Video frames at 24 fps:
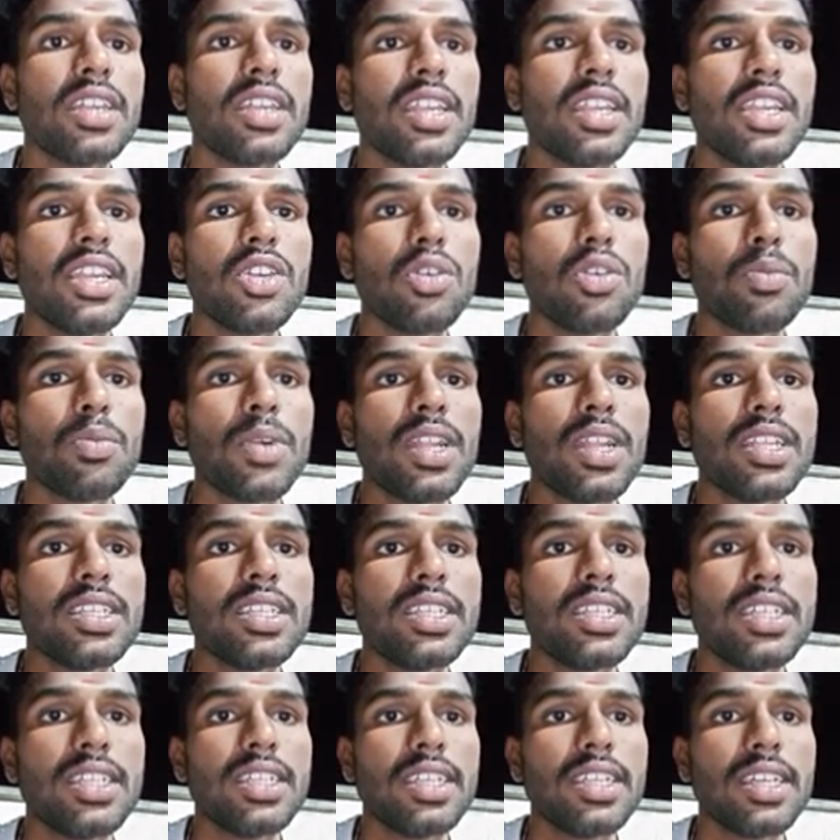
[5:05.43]
Tree
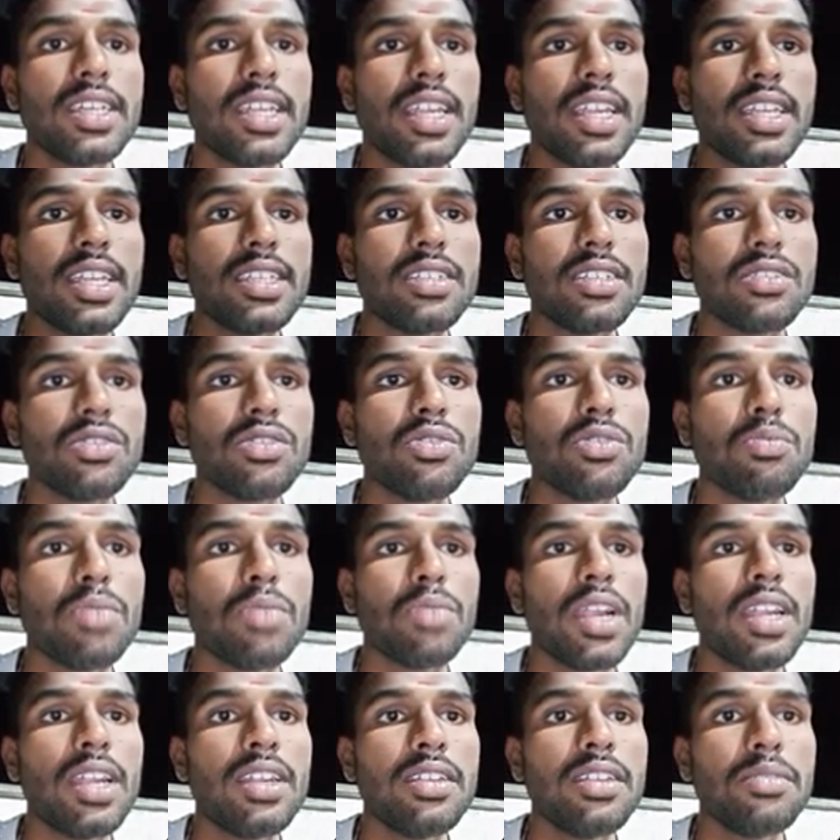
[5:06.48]
topology integrates
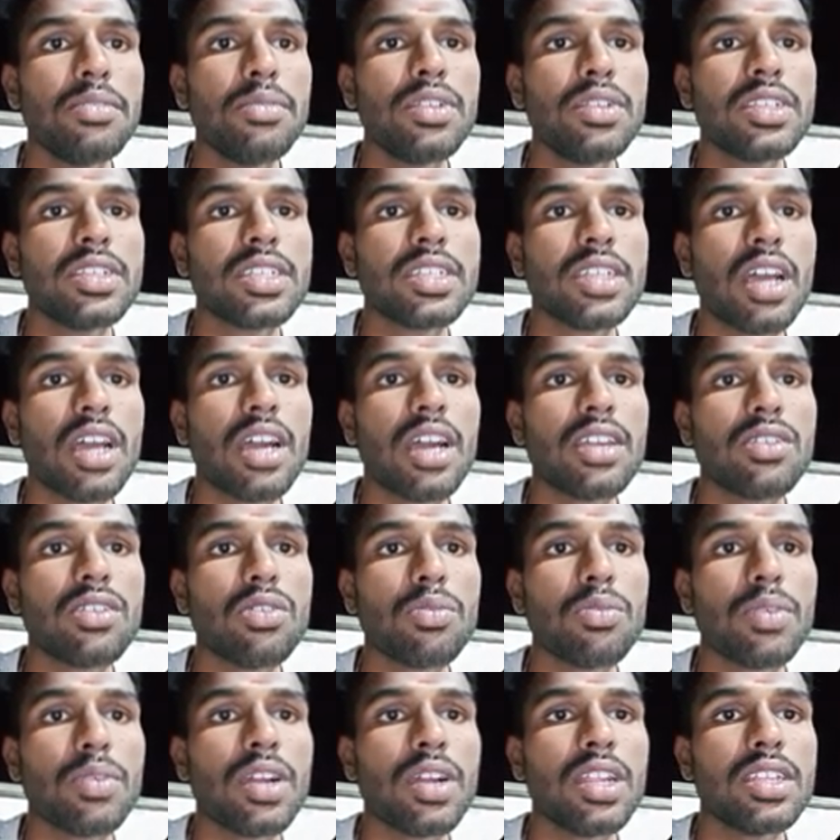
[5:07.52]
multiple star
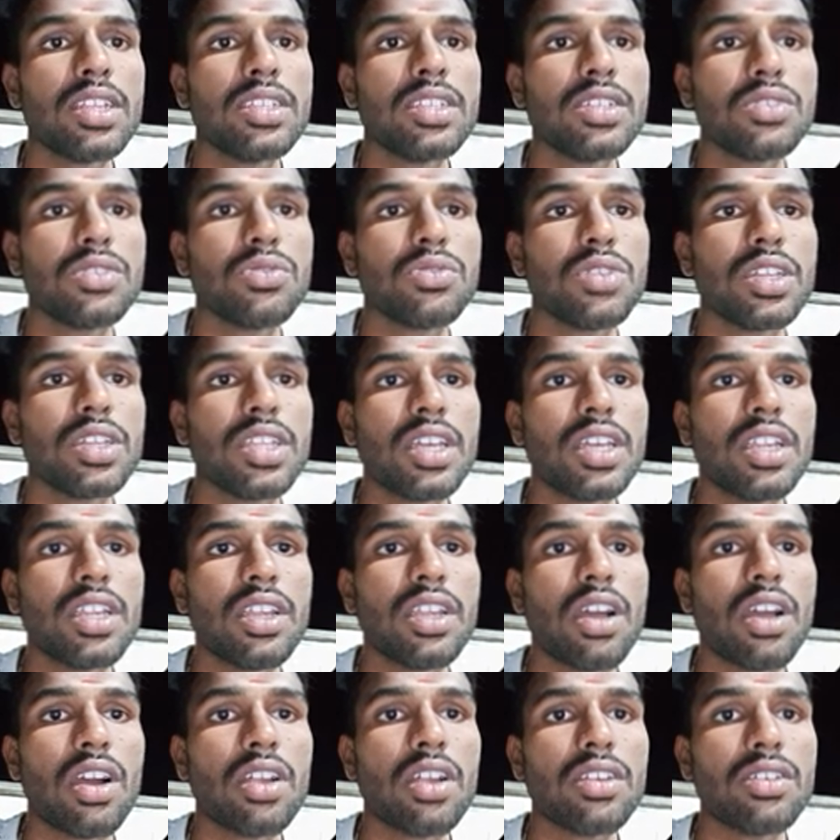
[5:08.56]
topology together
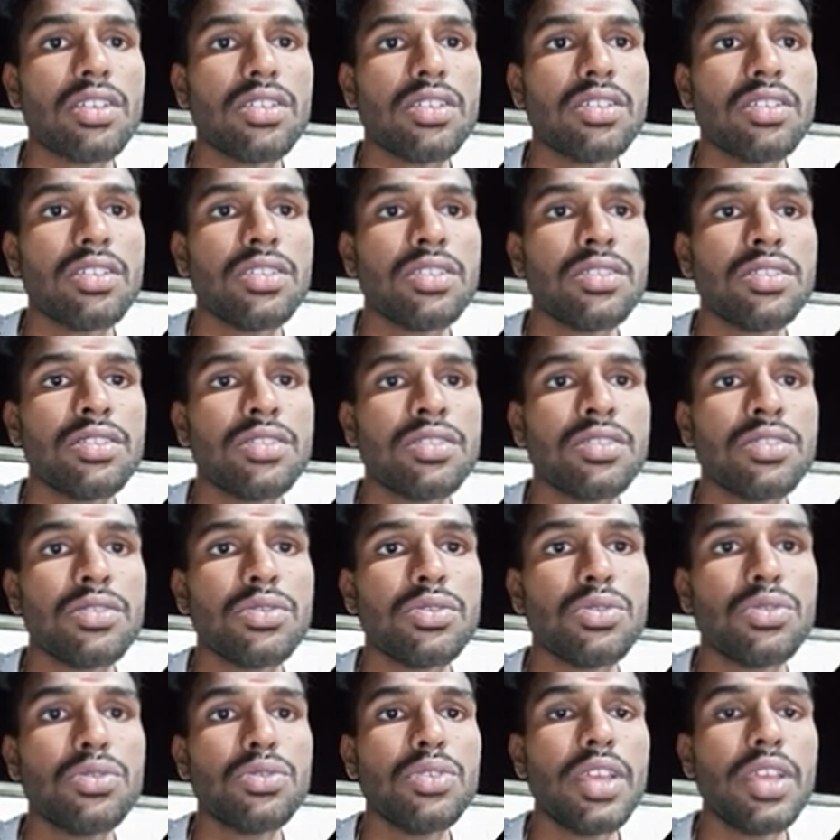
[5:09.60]

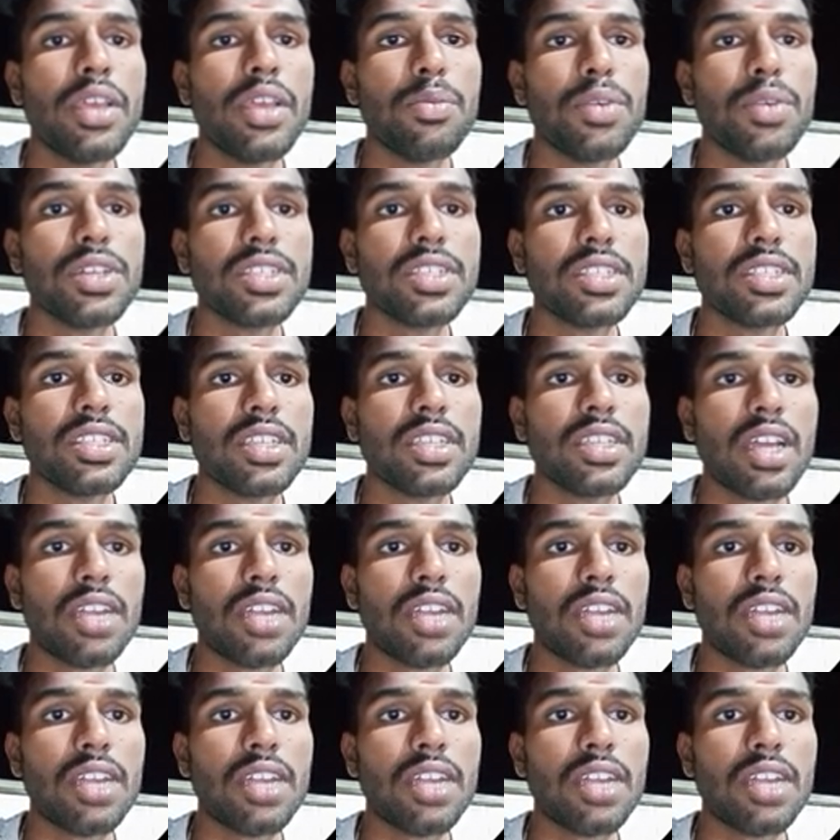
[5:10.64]
onto a bus.